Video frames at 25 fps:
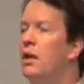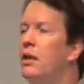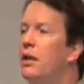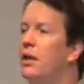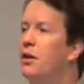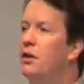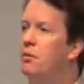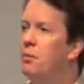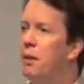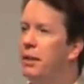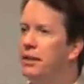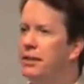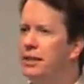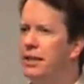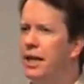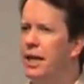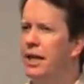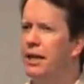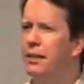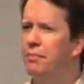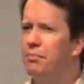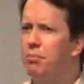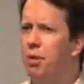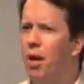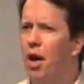Now you might
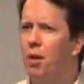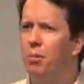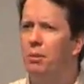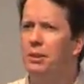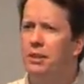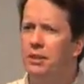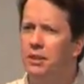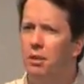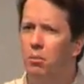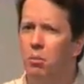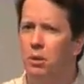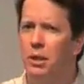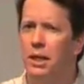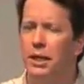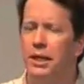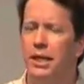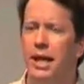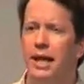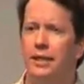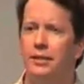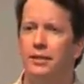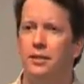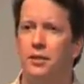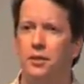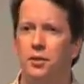say, probably someone had
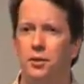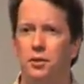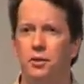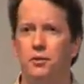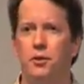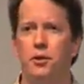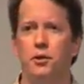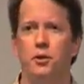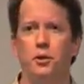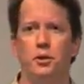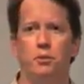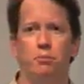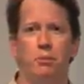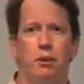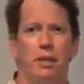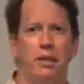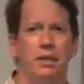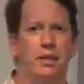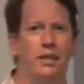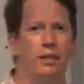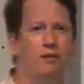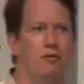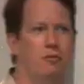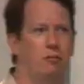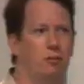guessed that the universe was
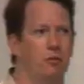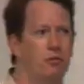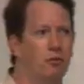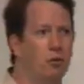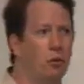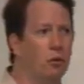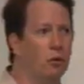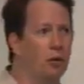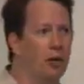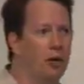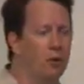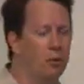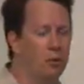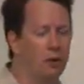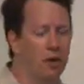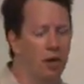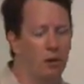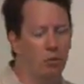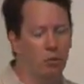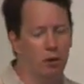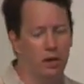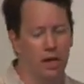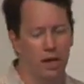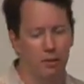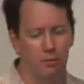big even before Edwin
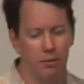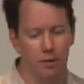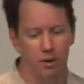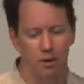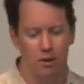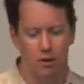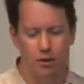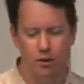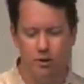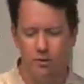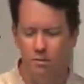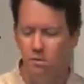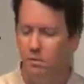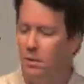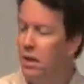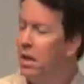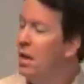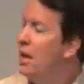Hubble came along.